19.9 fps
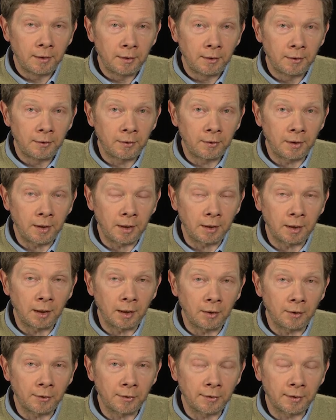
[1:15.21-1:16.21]
seeking
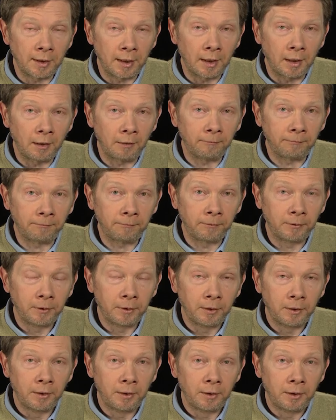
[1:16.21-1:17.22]
yourself
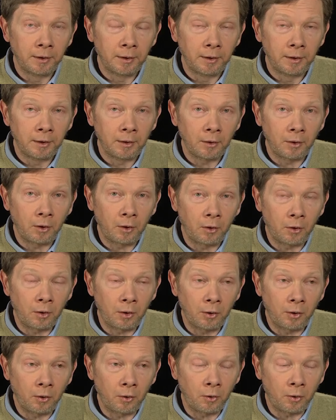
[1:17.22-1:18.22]

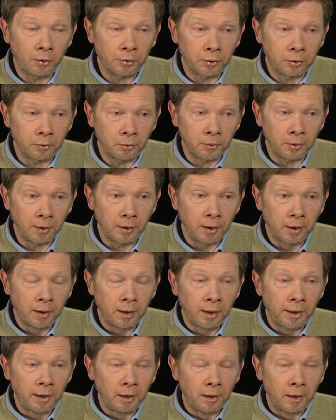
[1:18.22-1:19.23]
or to
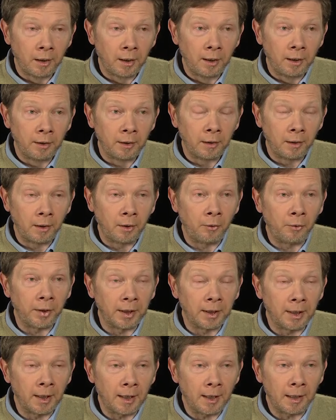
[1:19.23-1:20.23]

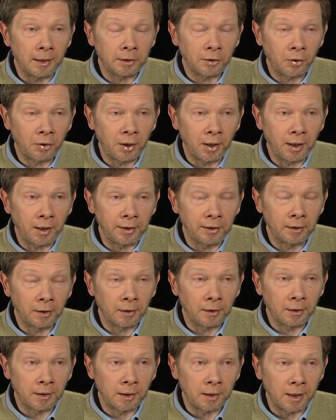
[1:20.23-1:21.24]
regard
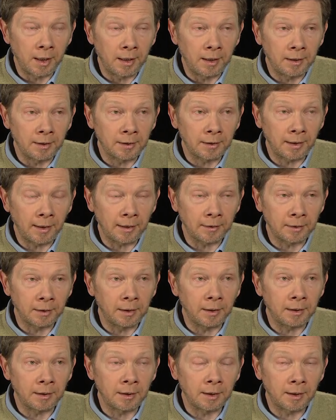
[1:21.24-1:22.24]
thing, things as
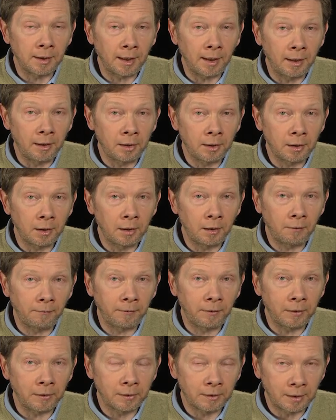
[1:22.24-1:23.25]
an extension of
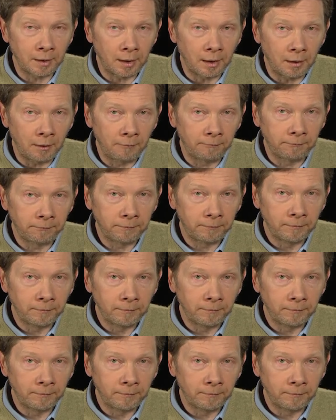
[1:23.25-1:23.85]
yourself,